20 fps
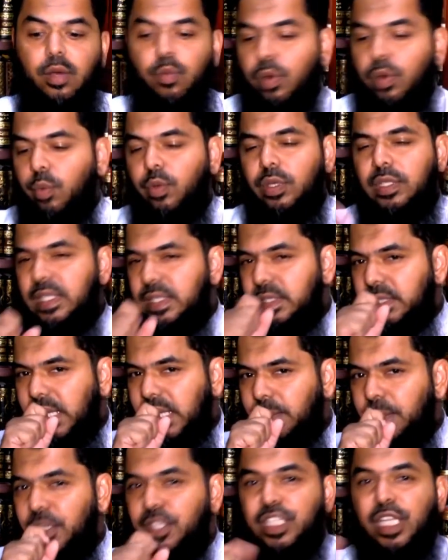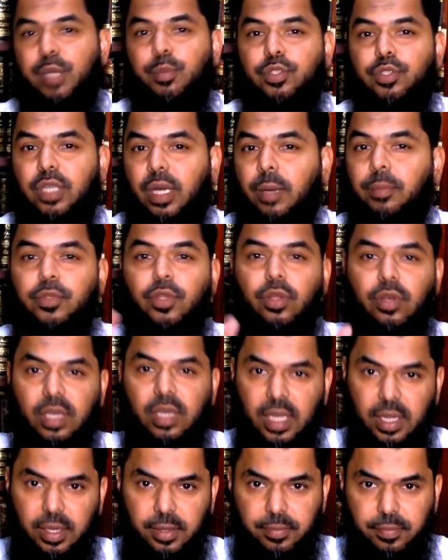What was his name? His name was
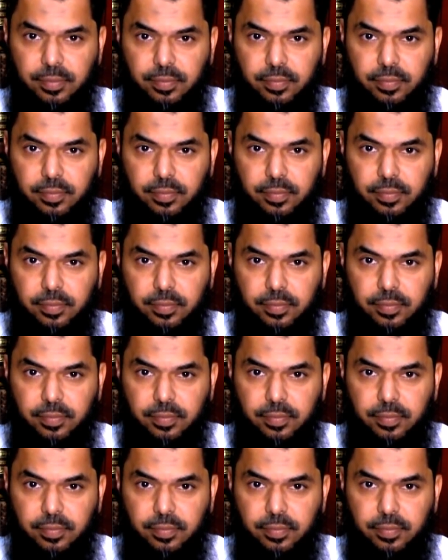Abdullah.